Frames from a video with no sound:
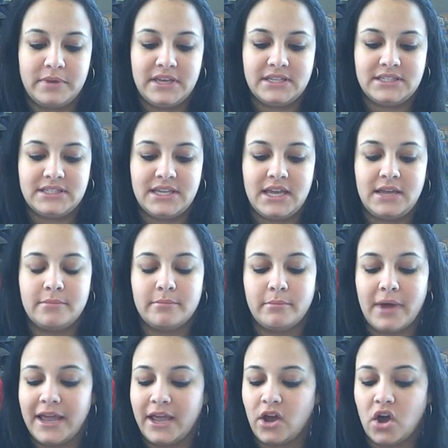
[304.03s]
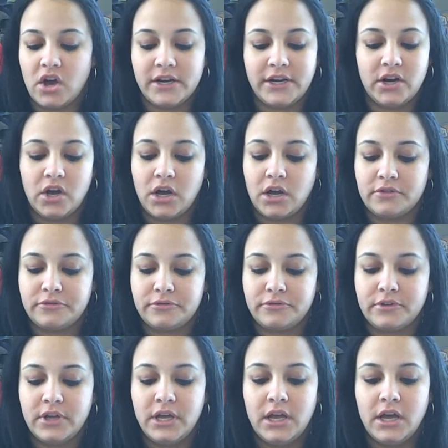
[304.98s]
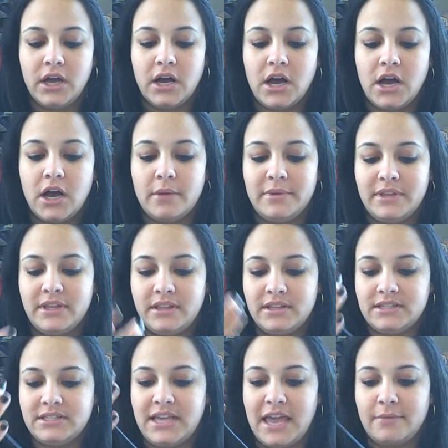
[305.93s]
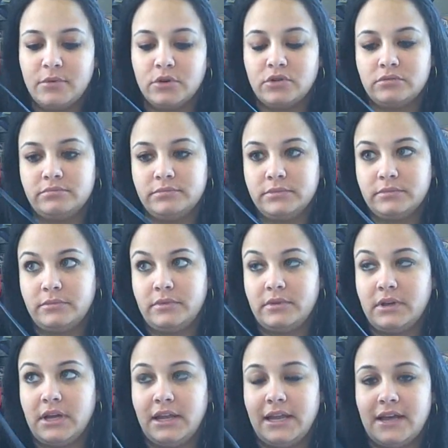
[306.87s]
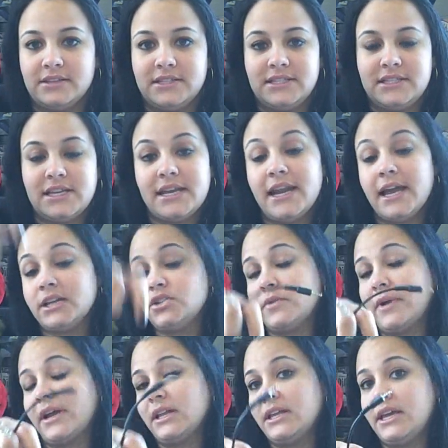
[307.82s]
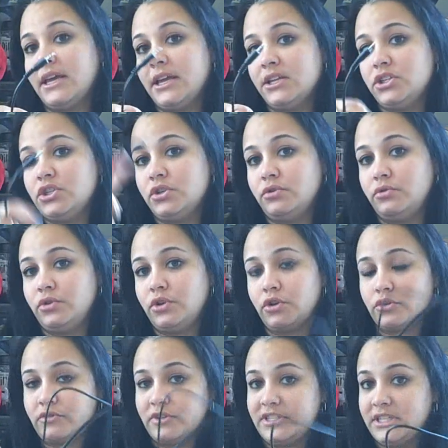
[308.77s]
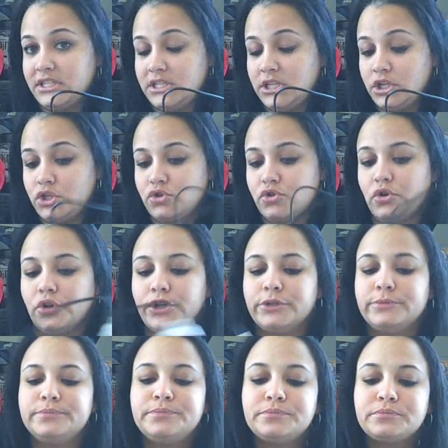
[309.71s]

PC mic on and off, and then this cable allows it to connect directly into your 360 controller.